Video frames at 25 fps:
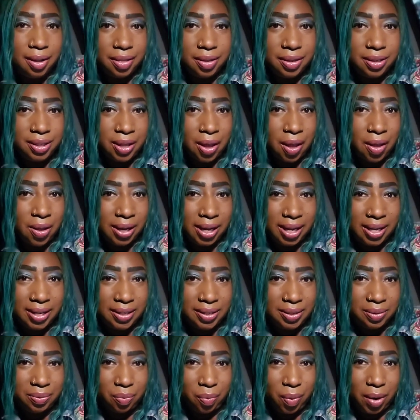The song
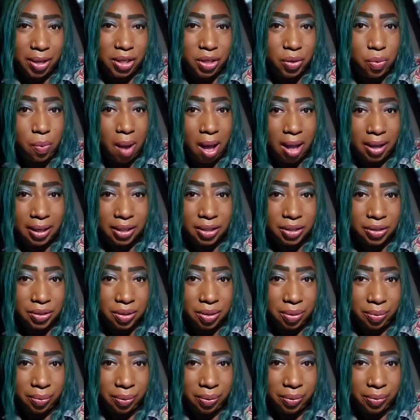is When You Walk Into
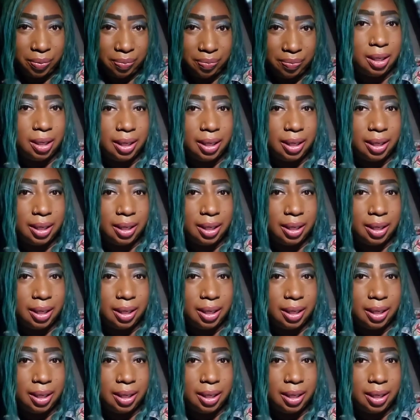the Room.